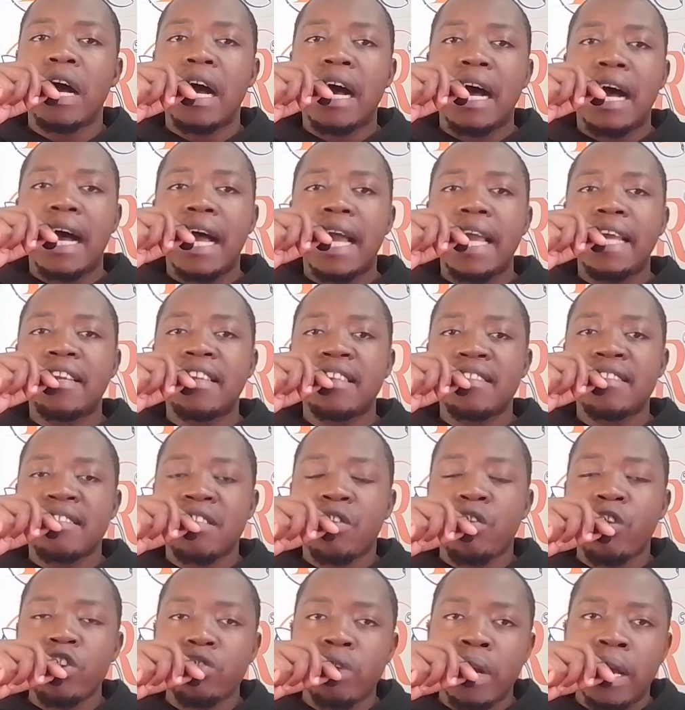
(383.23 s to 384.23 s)
It
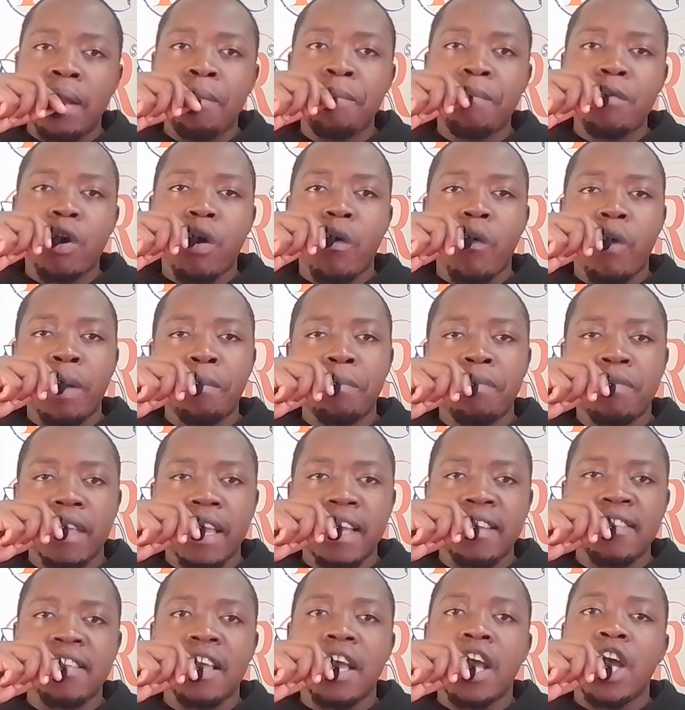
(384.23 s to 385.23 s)
is going to help your
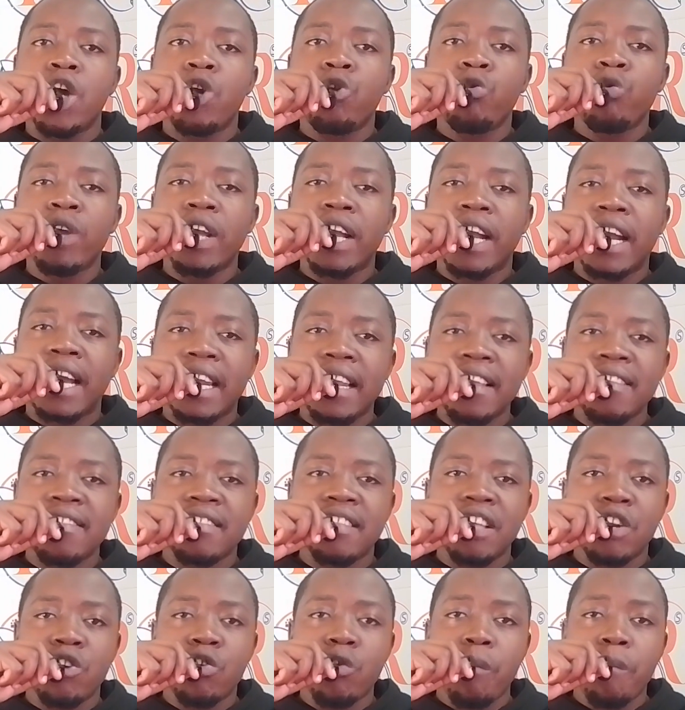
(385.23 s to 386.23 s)
website to
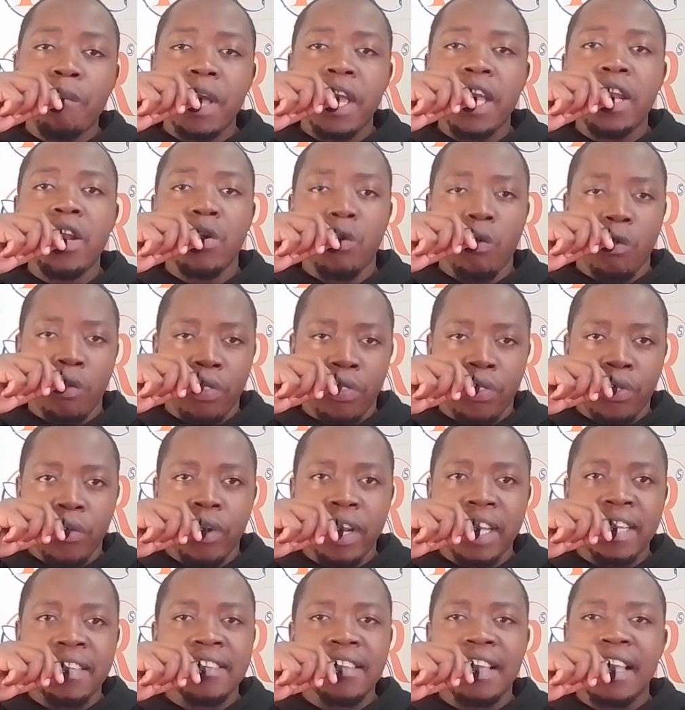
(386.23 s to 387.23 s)
increase the domain
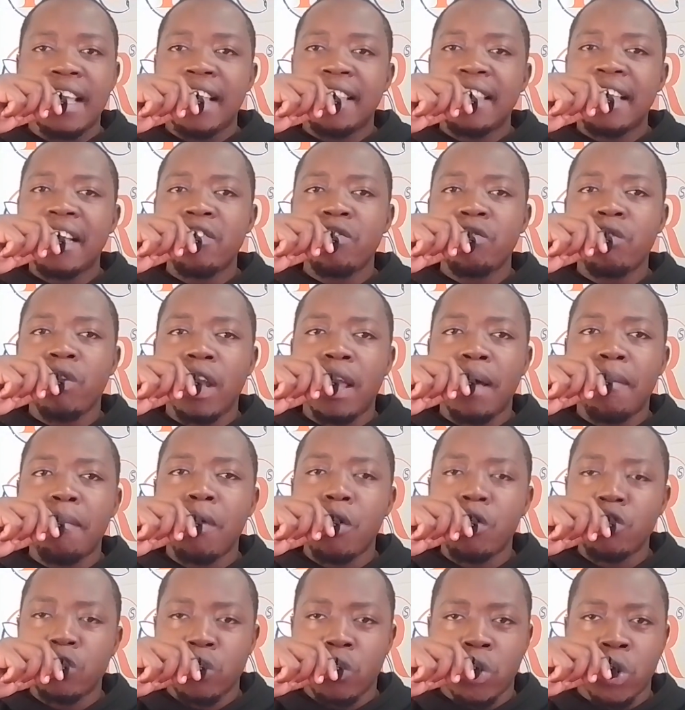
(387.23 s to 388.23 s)
authority. That's all
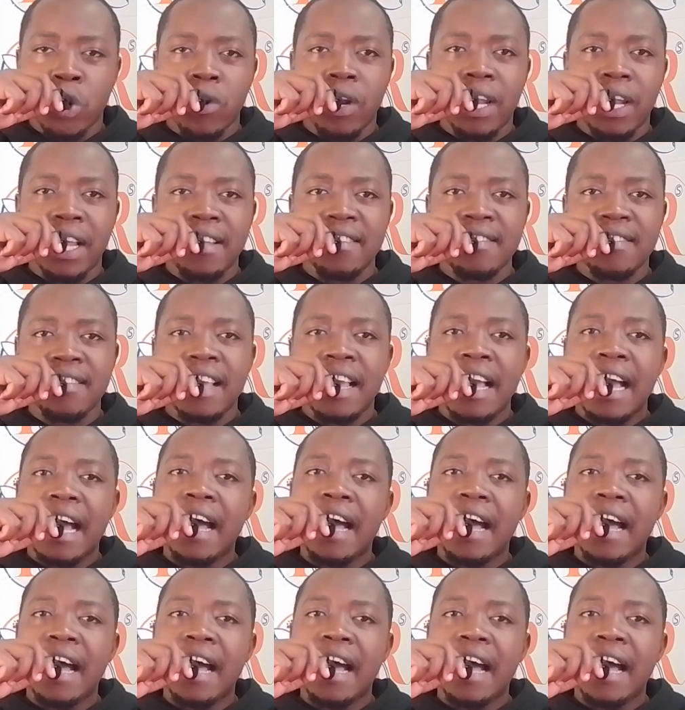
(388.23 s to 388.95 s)
about crawlers.